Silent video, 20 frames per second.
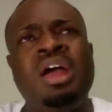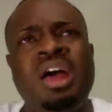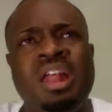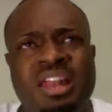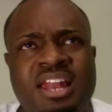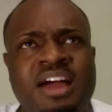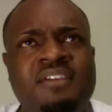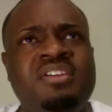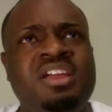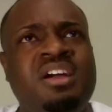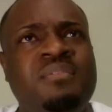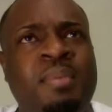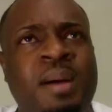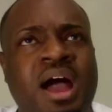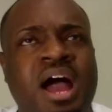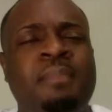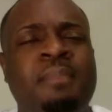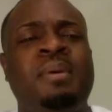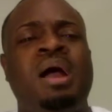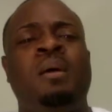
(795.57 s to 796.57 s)
loving hip
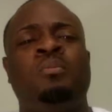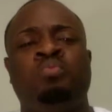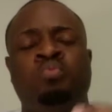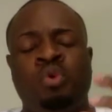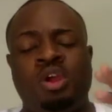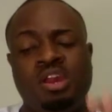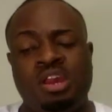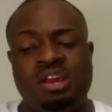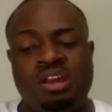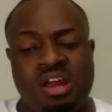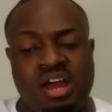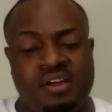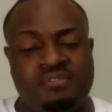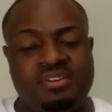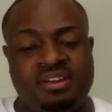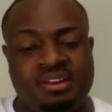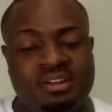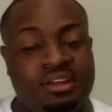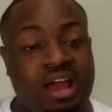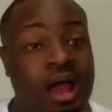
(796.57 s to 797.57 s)
hop. I'm really
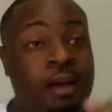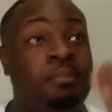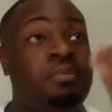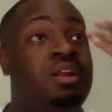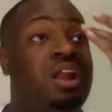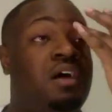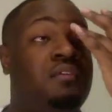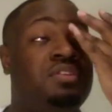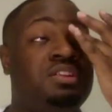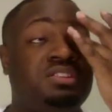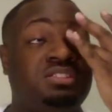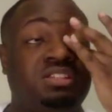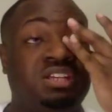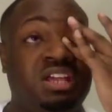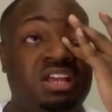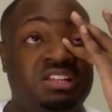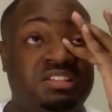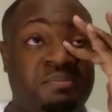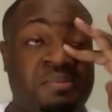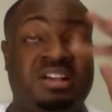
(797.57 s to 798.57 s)
loving it. I'm loving the
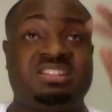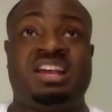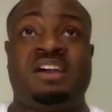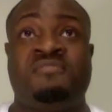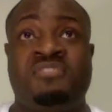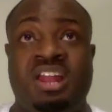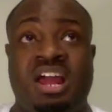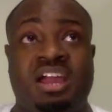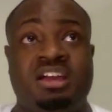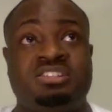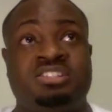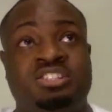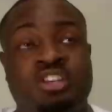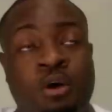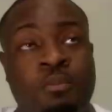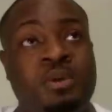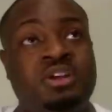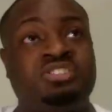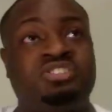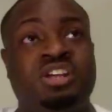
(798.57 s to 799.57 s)
season because I feel like there's so
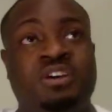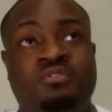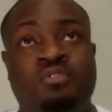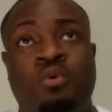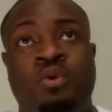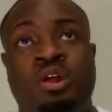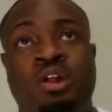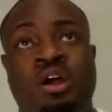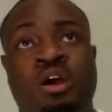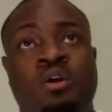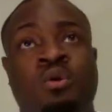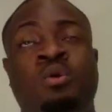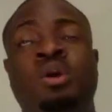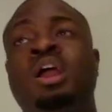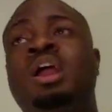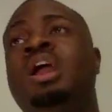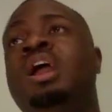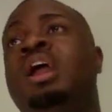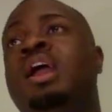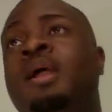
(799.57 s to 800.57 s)
much stuff going on.
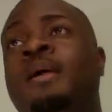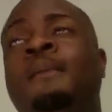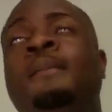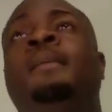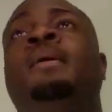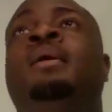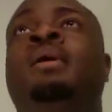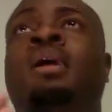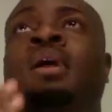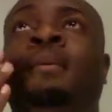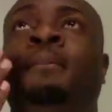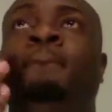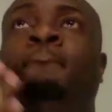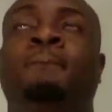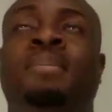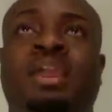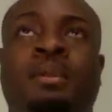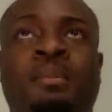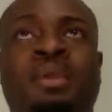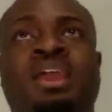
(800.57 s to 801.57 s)

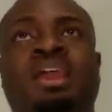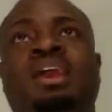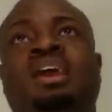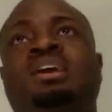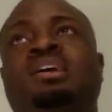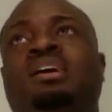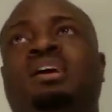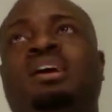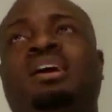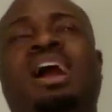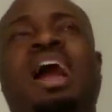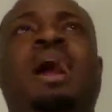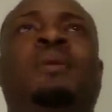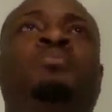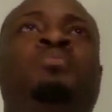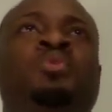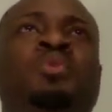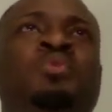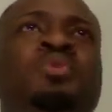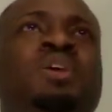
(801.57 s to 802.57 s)
Mimi,
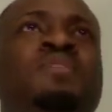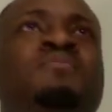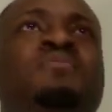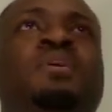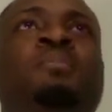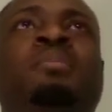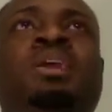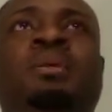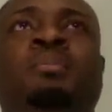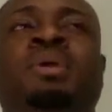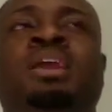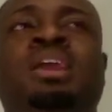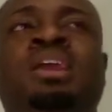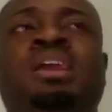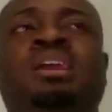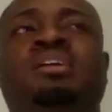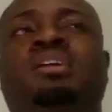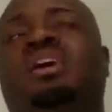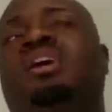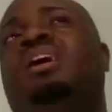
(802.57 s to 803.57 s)
I'm rooting for
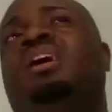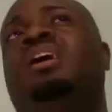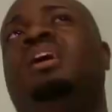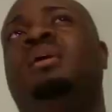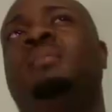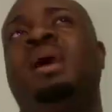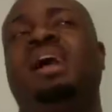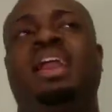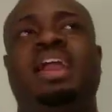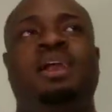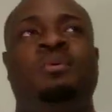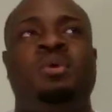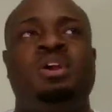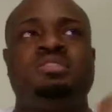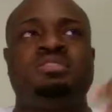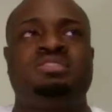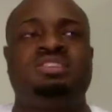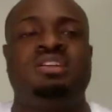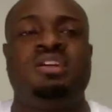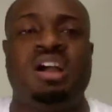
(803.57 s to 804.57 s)
Mimi. I can't wait
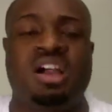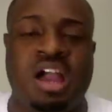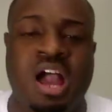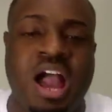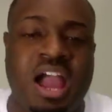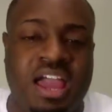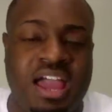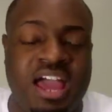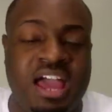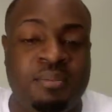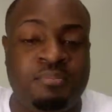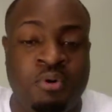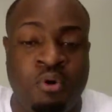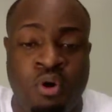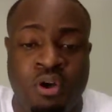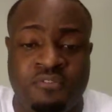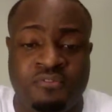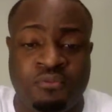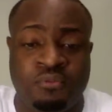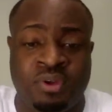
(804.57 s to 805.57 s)
to see her cockeyed
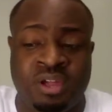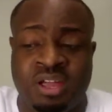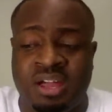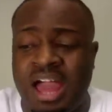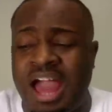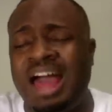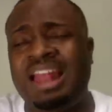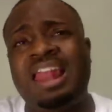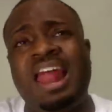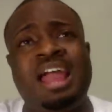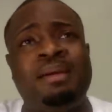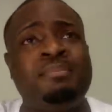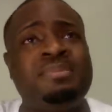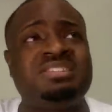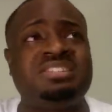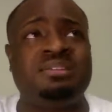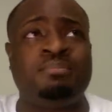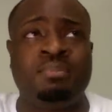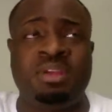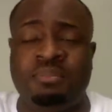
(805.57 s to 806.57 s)
boyfriend. I like me
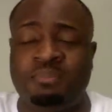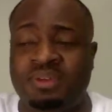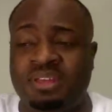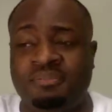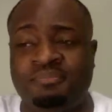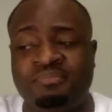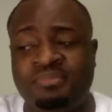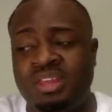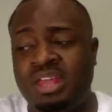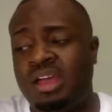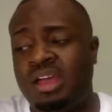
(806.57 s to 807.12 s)
some Mimi.